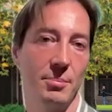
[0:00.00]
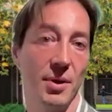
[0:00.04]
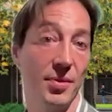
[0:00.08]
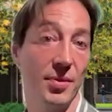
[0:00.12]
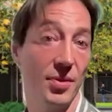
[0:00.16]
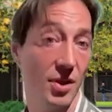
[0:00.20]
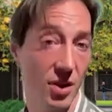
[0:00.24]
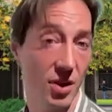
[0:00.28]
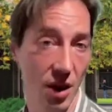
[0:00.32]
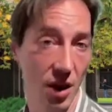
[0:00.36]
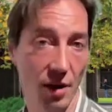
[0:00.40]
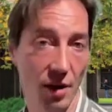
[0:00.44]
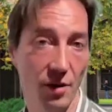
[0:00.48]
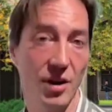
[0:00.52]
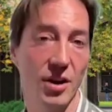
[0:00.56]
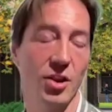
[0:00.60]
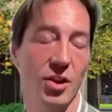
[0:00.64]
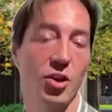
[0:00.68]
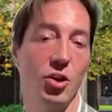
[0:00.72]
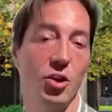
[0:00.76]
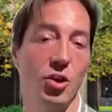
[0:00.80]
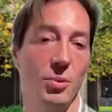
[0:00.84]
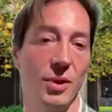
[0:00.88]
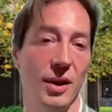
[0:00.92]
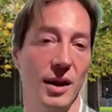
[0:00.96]
But the
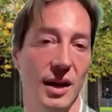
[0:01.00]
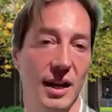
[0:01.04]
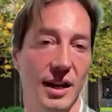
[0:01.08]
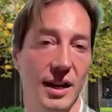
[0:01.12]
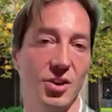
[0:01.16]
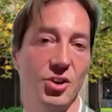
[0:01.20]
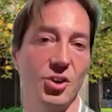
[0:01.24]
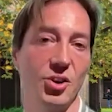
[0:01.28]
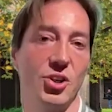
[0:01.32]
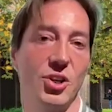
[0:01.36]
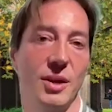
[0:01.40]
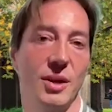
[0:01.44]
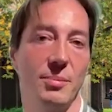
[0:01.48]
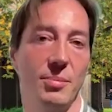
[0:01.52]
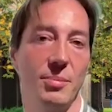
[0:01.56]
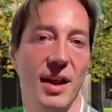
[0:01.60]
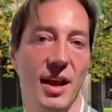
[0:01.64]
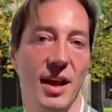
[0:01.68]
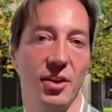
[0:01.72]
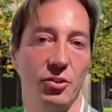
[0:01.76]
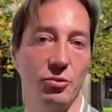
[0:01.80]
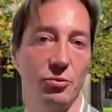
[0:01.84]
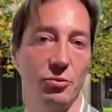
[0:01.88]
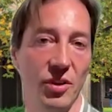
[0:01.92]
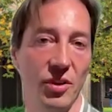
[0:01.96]
current Cuban leadership
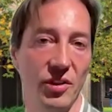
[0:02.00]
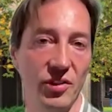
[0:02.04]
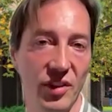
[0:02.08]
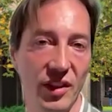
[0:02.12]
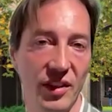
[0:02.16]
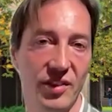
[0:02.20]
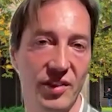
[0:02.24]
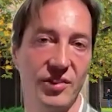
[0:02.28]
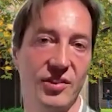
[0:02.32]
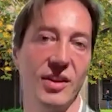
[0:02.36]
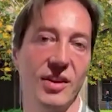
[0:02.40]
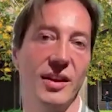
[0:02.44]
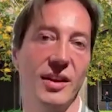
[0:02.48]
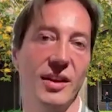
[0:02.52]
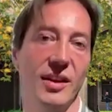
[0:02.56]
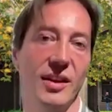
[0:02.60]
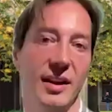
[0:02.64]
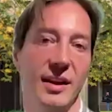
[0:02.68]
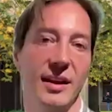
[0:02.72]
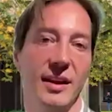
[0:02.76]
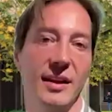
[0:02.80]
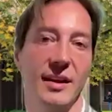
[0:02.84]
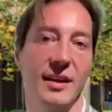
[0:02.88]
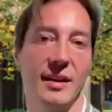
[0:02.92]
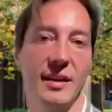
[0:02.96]
has resisted
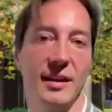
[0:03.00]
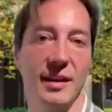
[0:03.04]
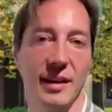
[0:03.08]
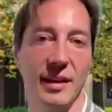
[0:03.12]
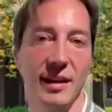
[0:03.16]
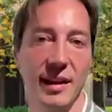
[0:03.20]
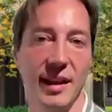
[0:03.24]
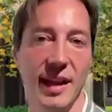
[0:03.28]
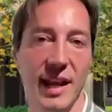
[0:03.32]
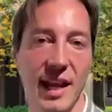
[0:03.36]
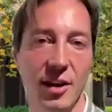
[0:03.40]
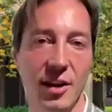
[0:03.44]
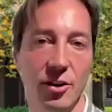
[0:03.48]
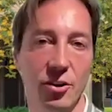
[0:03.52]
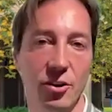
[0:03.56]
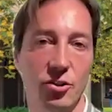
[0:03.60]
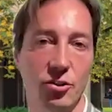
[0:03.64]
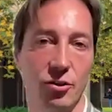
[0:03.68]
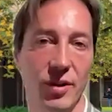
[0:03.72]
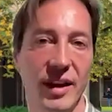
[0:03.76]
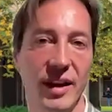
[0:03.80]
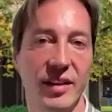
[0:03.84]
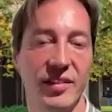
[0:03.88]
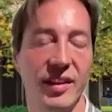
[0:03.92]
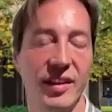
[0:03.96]

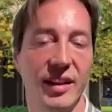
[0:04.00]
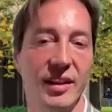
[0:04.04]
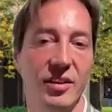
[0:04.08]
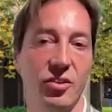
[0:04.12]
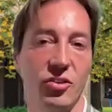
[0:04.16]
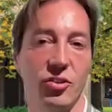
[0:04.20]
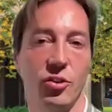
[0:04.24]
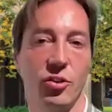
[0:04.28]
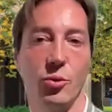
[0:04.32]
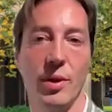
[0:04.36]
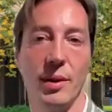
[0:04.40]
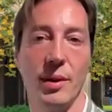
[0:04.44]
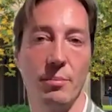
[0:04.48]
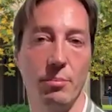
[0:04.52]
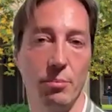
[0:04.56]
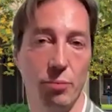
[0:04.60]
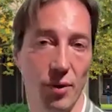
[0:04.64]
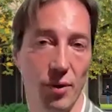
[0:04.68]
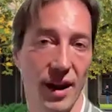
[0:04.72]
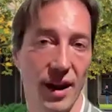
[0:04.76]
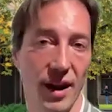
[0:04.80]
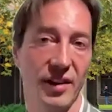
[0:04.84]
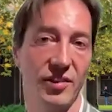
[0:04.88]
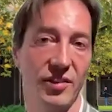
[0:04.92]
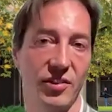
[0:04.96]
entreaties to
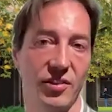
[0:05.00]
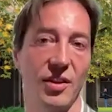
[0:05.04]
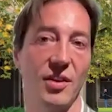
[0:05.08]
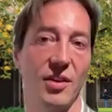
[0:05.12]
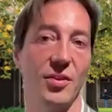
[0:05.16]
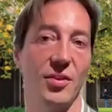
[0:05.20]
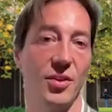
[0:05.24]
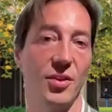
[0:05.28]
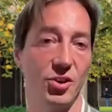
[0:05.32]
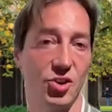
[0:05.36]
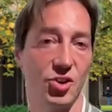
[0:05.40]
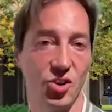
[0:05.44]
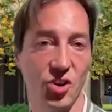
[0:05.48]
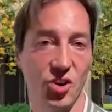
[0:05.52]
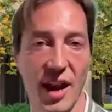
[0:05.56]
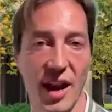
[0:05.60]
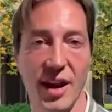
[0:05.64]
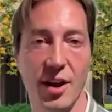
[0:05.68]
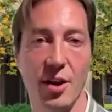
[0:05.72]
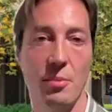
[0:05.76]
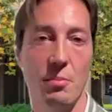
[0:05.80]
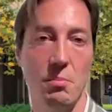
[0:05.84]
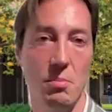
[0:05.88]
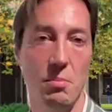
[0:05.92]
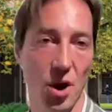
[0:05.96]
embrace the
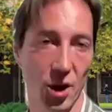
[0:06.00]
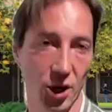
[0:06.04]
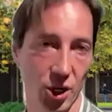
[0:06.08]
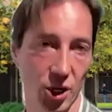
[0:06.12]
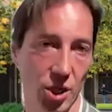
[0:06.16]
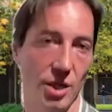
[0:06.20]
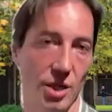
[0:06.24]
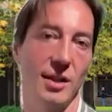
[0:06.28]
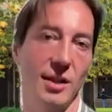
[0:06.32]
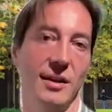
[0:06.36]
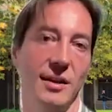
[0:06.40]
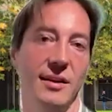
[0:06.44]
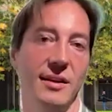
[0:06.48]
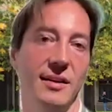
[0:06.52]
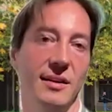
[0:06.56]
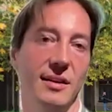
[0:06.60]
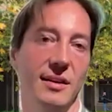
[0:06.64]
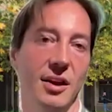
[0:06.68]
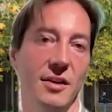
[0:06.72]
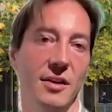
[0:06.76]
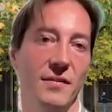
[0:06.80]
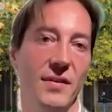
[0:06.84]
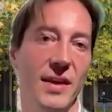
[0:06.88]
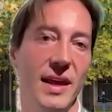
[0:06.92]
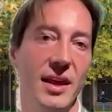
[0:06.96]
China model
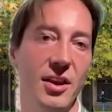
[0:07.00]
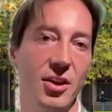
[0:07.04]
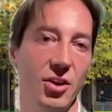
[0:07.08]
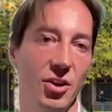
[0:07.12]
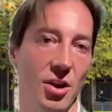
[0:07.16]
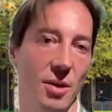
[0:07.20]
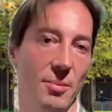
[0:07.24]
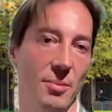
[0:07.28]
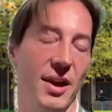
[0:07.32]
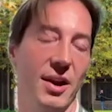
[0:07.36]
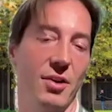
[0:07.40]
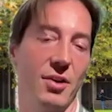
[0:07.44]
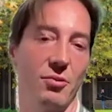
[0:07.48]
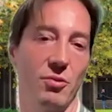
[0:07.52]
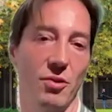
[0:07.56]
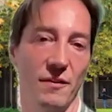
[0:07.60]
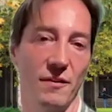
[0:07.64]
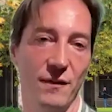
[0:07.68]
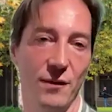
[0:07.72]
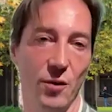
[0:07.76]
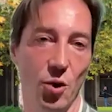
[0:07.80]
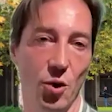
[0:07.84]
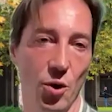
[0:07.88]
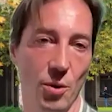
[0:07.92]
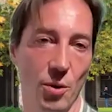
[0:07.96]
of economic
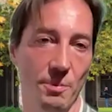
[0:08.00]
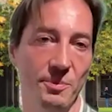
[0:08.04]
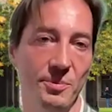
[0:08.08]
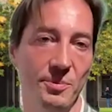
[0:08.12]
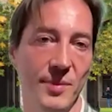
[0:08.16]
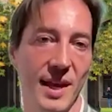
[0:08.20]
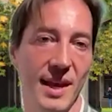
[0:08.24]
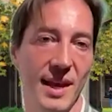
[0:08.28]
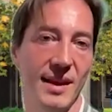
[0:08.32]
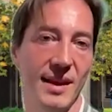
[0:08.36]
reform.